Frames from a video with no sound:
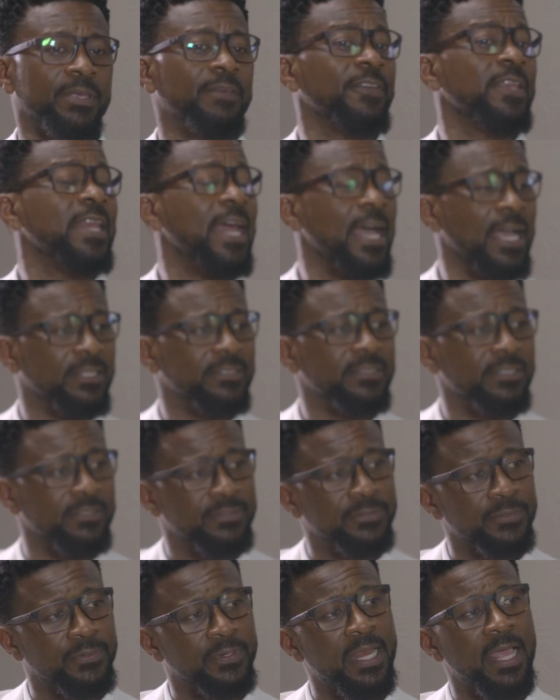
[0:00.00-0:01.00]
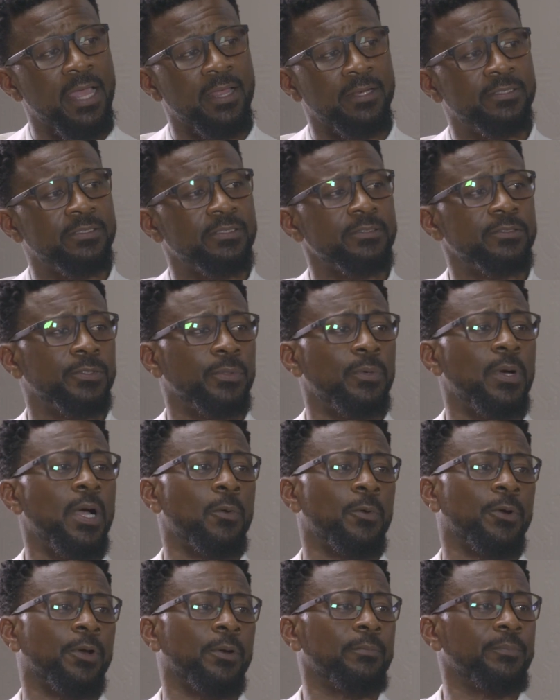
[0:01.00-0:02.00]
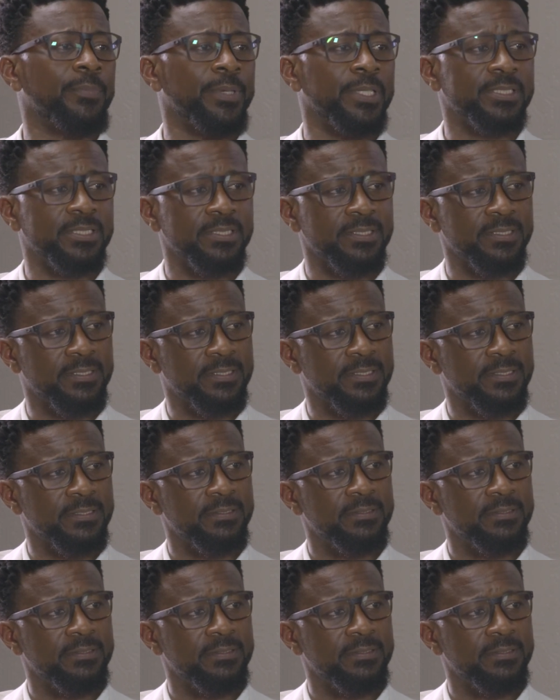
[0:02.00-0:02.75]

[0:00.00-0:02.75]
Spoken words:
giving access to clients to our business.